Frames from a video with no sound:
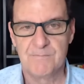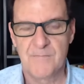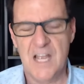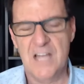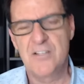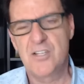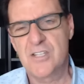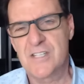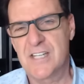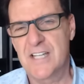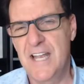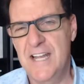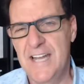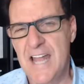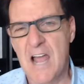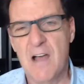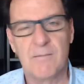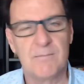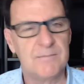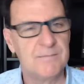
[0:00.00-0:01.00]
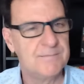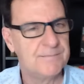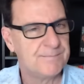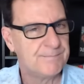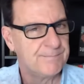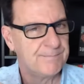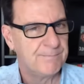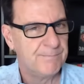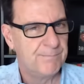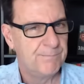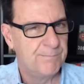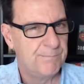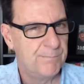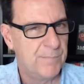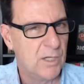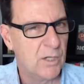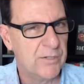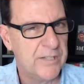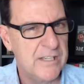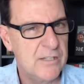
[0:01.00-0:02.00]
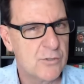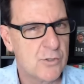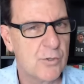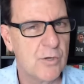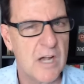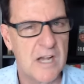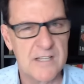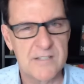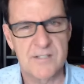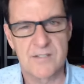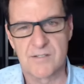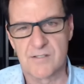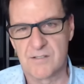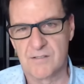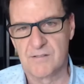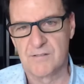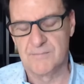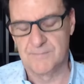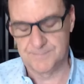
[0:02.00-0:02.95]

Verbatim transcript: And I just laid out building trust,